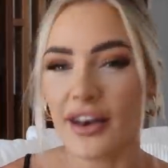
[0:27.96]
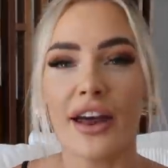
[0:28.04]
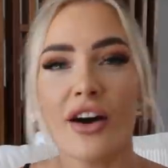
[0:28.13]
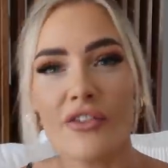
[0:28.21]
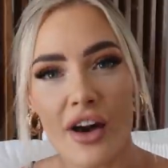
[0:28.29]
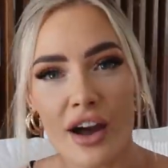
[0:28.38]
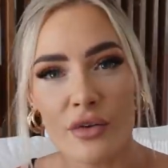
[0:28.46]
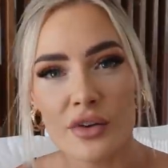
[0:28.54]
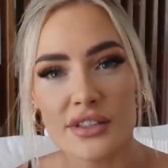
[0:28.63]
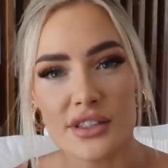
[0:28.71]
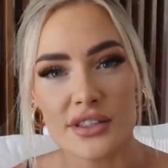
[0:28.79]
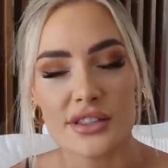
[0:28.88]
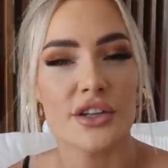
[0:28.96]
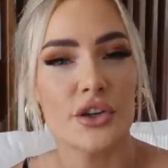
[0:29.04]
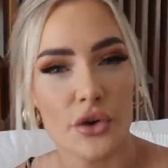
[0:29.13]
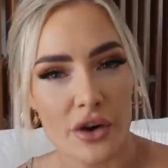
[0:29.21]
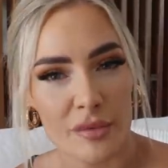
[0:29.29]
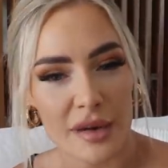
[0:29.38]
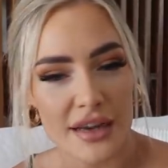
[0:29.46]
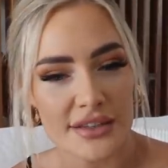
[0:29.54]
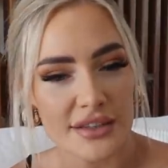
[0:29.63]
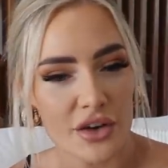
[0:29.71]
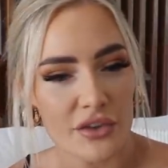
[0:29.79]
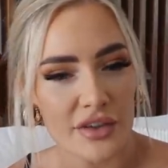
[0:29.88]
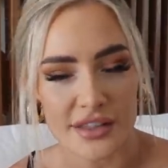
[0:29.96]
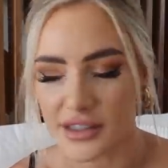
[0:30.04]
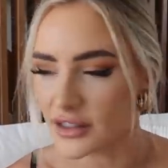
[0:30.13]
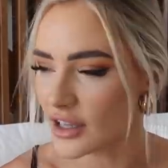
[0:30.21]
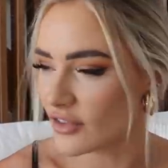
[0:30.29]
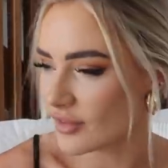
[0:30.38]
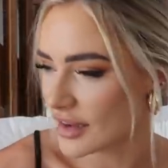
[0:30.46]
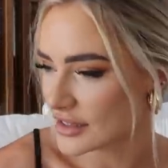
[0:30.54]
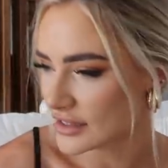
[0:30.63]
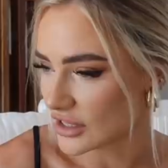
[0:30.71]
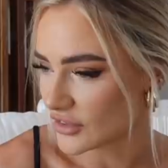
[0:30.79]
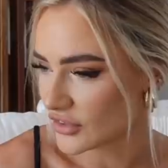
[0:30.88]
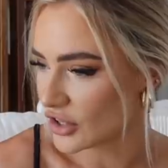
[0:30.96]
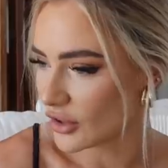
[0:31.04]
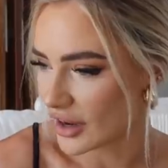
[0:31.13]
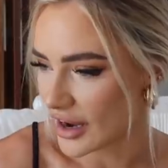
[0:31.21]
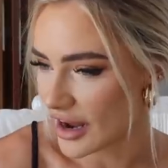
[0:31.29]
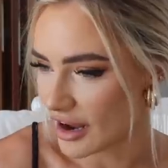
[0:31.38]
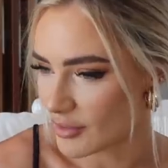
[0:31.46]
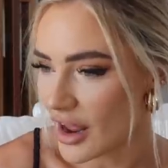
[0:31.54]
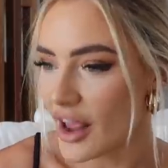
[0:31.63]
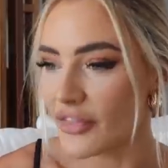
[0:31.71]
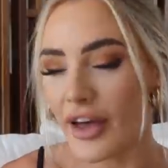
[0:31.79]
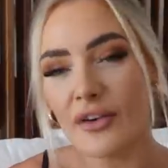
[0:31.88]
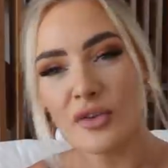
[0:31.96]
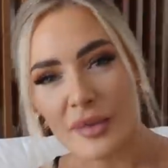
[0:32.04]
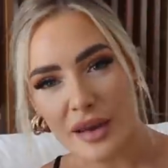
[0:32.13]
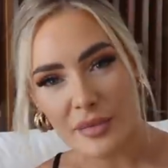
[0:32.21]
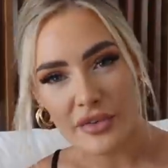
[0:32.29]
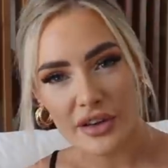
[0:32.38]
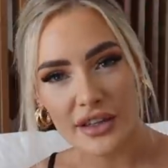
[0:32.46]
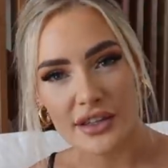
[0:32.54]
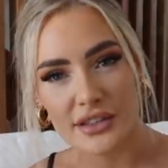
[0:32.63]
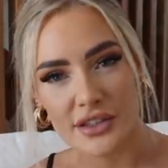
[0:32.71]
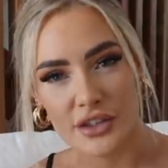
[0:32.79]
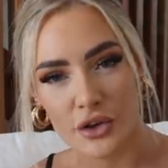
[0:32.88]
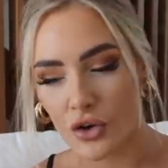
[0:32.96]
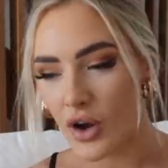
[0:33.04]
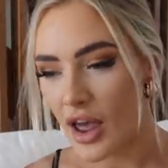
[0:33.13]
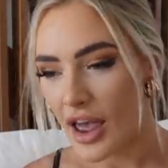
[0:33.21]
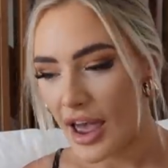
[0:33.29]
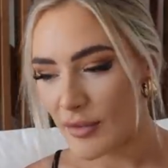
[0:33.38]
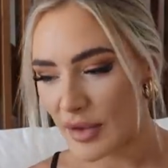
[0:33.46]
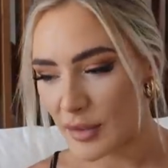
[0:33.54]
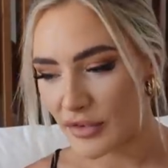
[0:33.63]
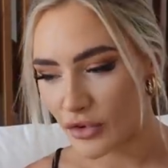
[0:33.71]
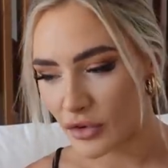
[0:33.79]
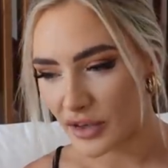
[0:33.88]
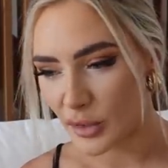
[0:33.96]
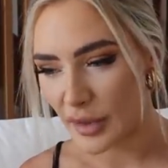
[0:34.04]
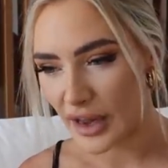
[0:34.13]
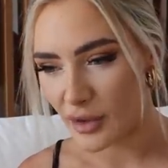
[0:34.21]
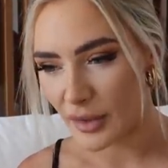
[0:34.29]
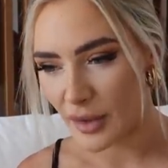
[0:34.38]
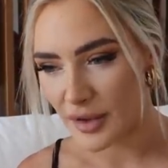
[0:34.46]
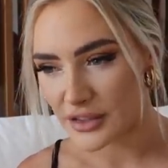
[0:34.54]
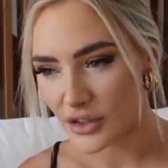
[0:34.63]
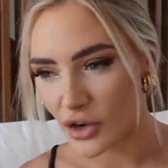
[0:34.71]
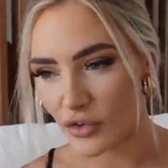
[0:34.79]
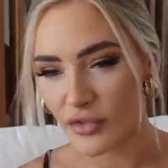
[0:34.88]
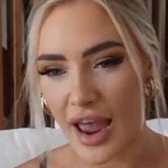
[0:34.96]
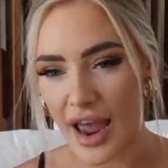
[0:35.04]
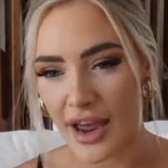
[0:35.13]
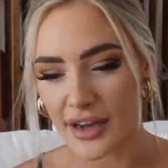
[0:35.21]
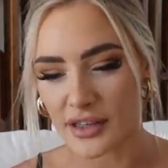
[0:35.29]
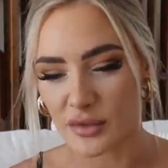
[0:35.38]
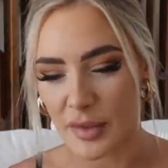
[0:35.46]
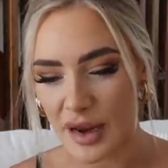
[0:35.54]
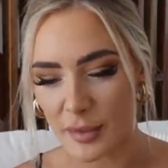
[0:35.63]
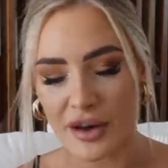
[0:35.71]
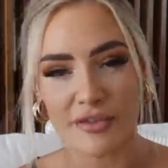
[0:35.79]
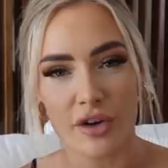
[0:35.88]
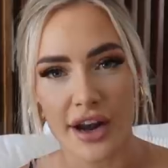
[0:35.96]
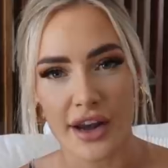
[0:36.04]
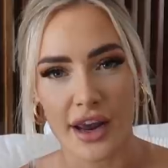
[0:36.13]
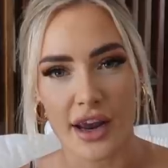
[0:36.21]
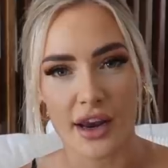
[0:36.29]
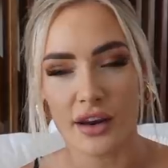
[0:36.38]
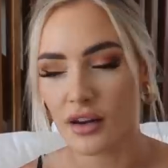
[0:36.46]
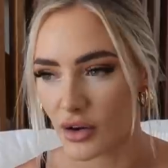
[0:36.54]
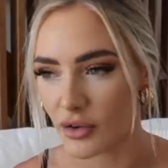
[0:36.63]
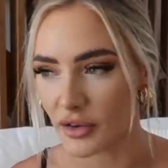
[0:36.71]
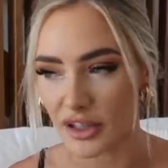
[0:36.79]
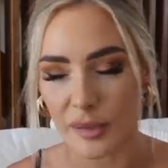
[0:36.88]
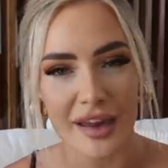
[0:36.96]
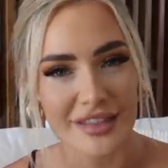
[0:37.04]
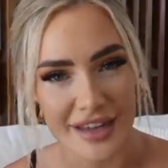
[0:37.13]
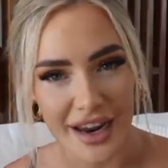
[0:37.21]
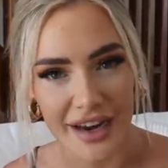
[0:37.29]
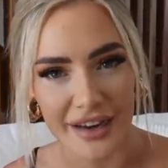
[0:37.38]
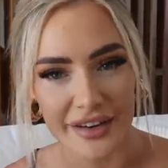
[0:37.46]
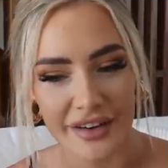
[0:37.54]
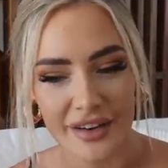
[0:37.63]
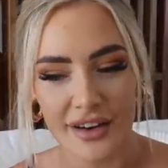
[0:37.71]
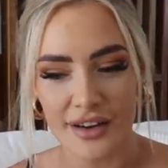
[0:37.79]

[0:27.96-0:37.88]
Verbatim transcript: Now if I wasn't secure in myself and didn't love myself for who I am that would make me really insecure and make me feel really bad about myself and make my Friday a really bad day.